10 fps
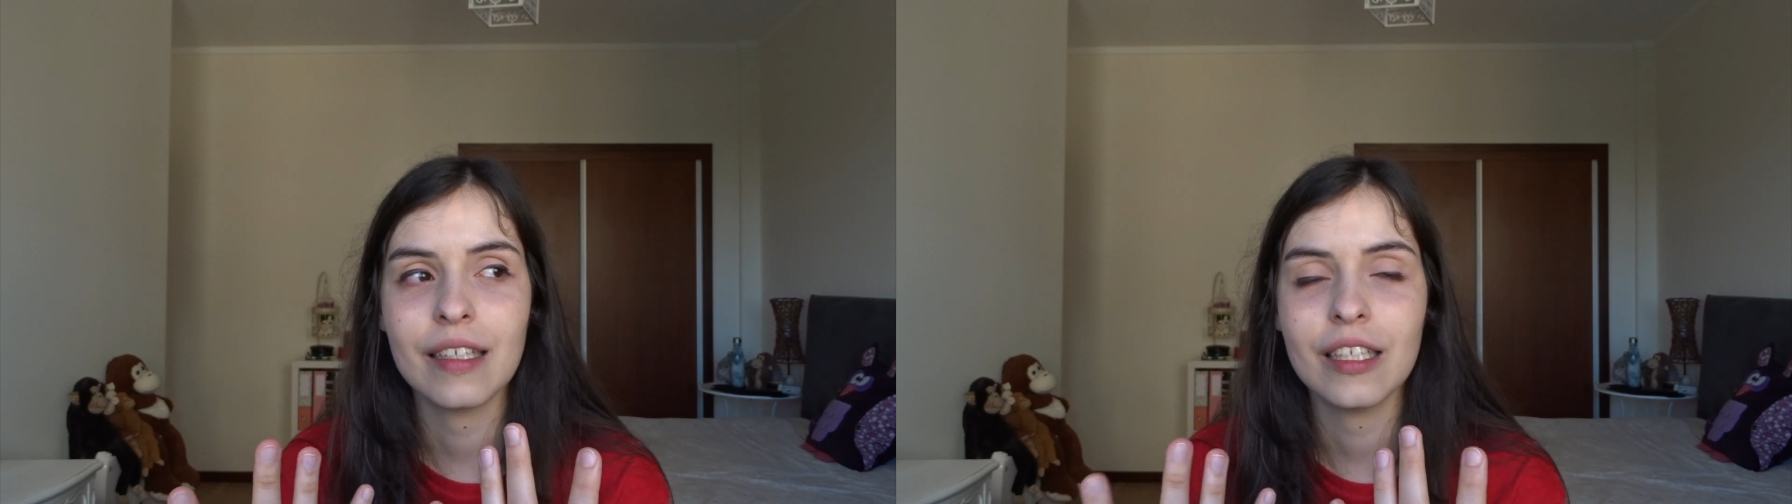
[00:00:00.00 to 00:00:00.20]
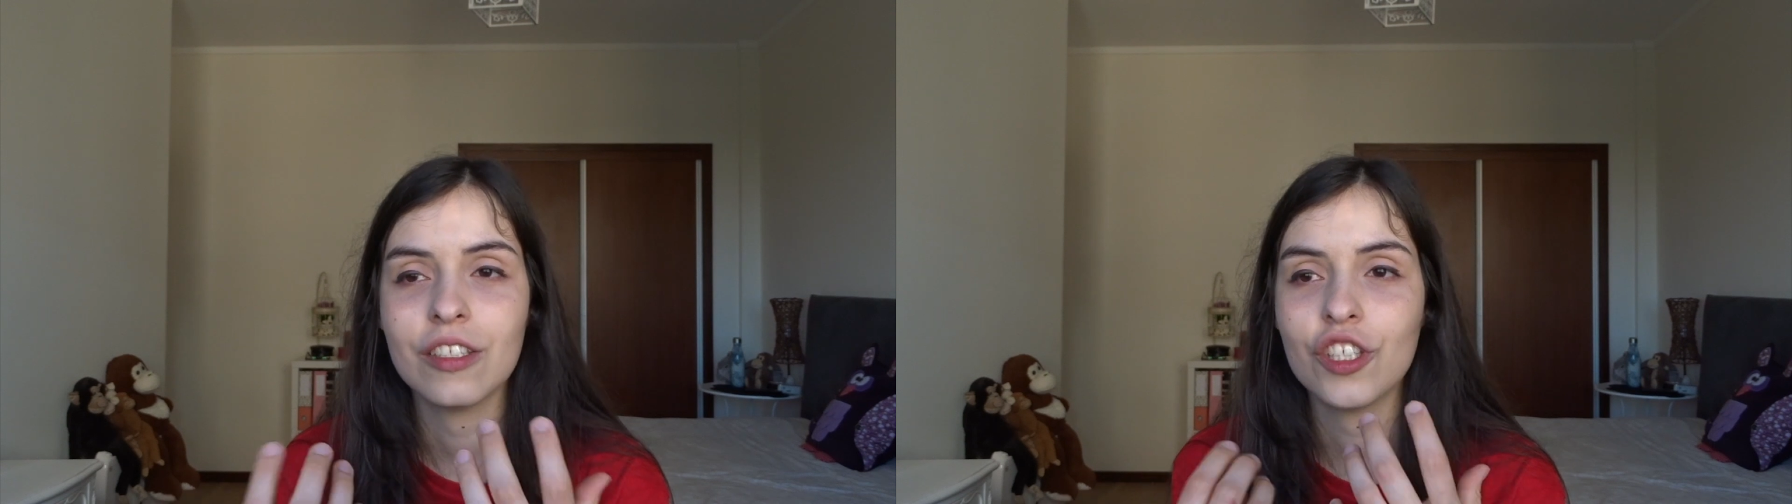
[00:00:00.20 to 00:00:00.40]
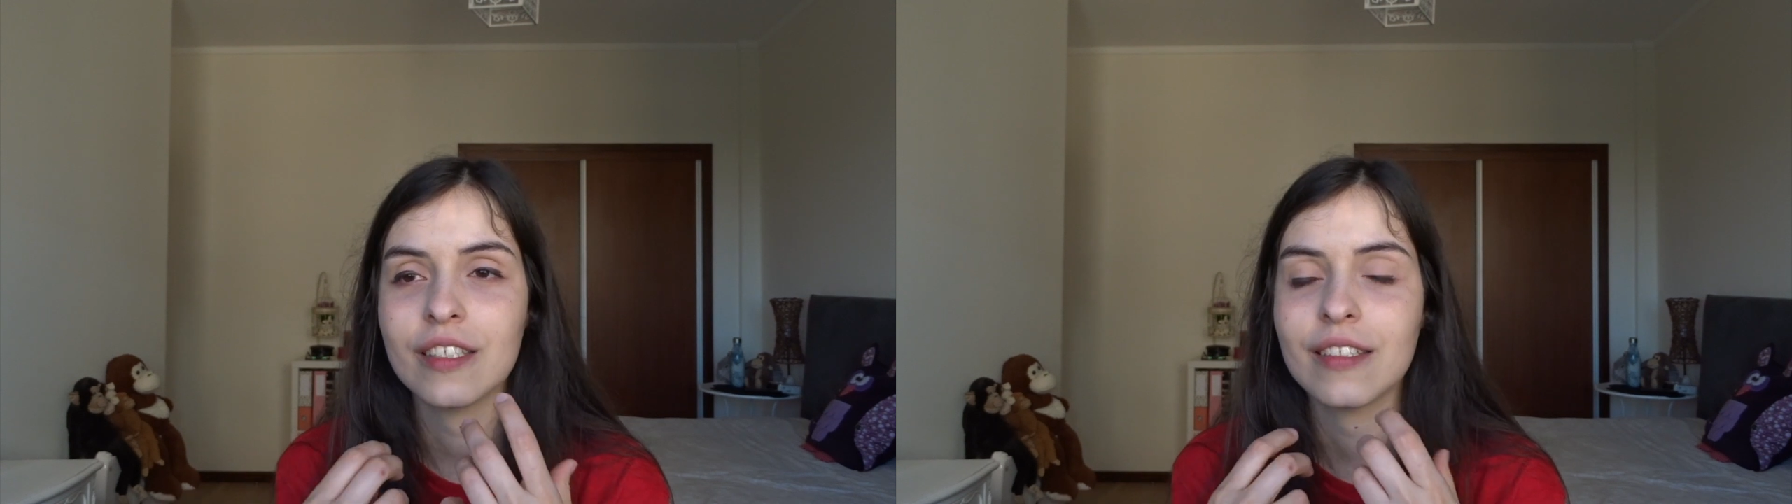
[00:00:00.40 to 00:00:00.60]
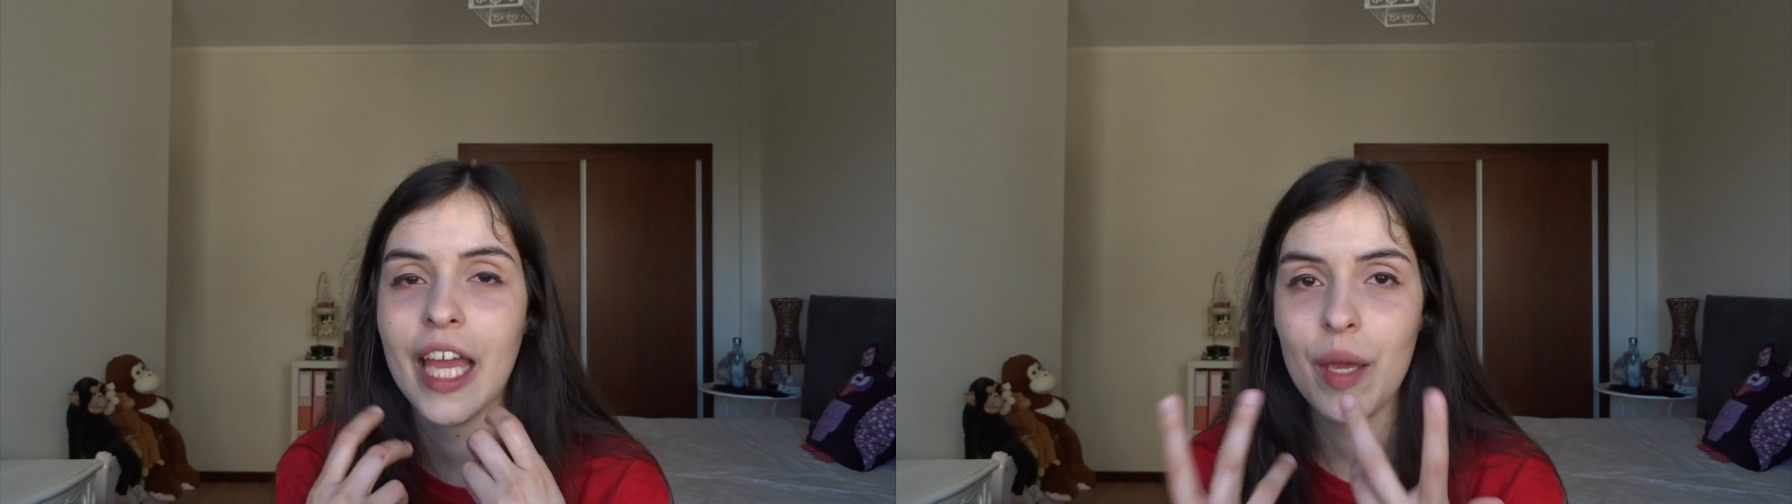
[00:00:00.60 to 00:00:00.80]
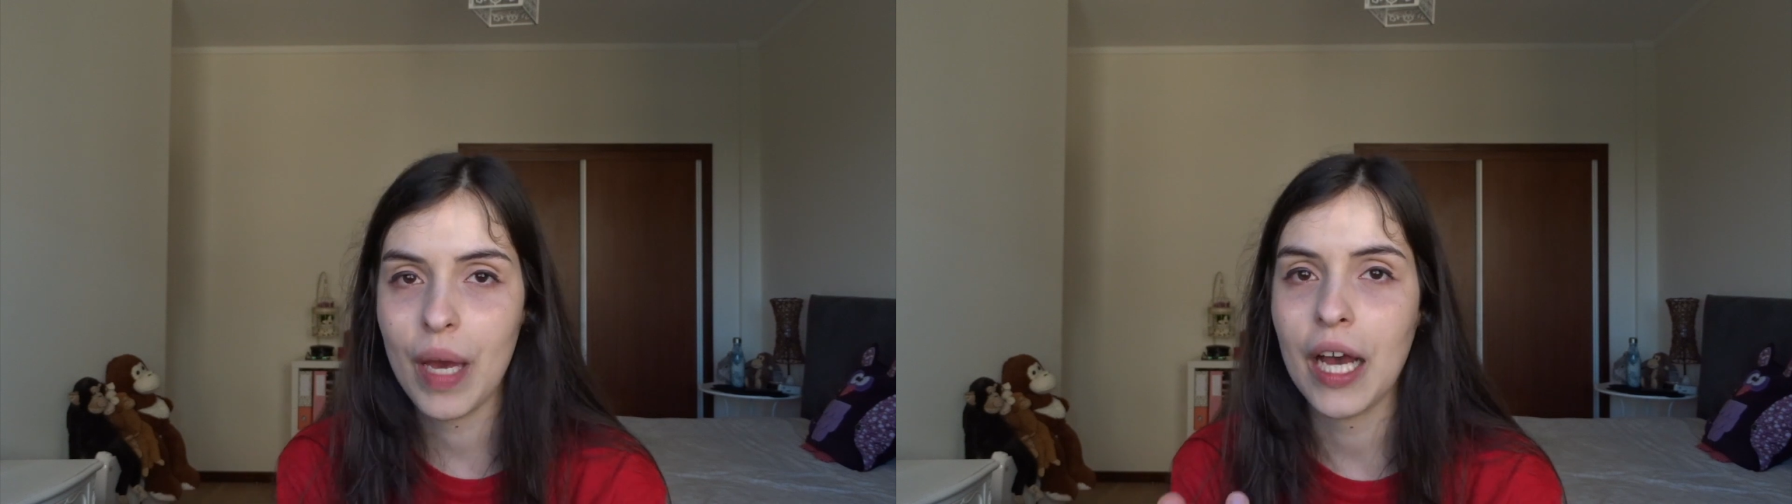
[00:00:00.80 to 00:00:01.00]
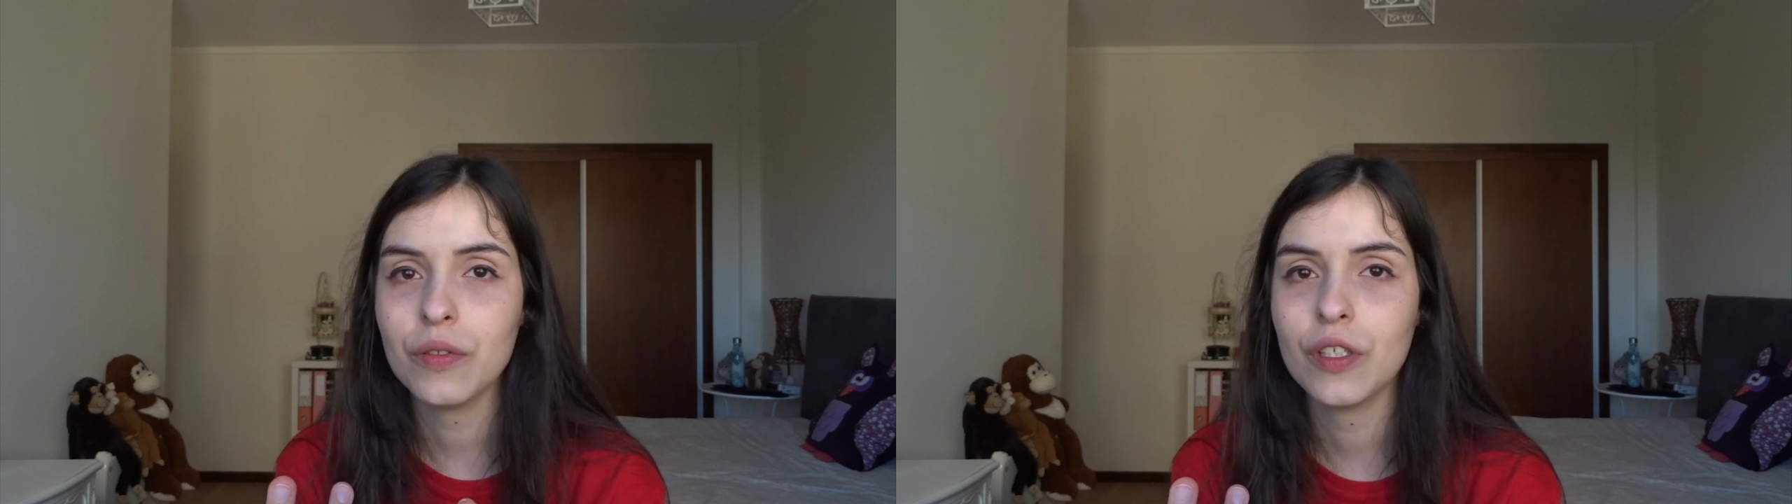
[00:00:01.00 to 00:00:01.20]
it just came out,